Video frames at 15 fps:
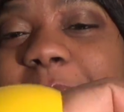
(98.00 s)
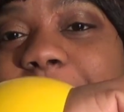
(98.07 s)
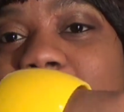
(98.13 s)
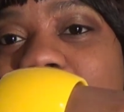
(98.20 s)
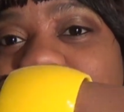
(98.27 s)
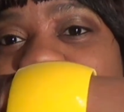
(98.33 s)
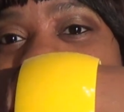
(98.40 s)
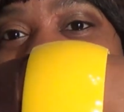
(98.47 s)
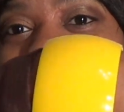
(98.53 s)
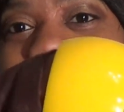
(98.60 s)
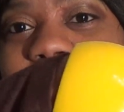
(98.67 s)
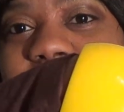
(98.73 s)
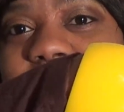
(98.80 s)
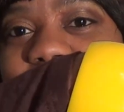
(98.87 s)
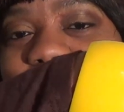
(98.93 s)
at Burlington
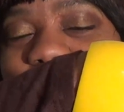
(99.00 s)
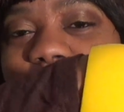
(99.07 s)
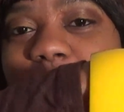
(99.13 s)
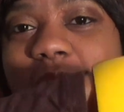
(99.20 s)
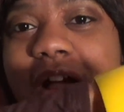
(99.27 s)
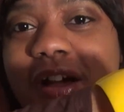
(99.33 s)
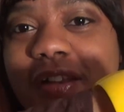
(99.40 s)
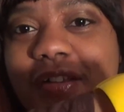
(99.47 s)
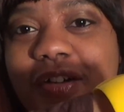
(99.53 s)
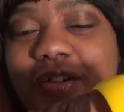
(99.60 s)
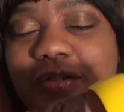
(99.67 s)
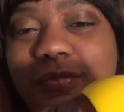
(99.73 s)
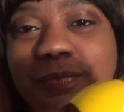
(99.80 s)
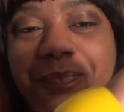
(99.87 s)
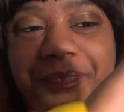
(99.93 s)
Coat Factory a while
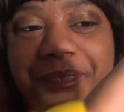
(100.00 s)
ago.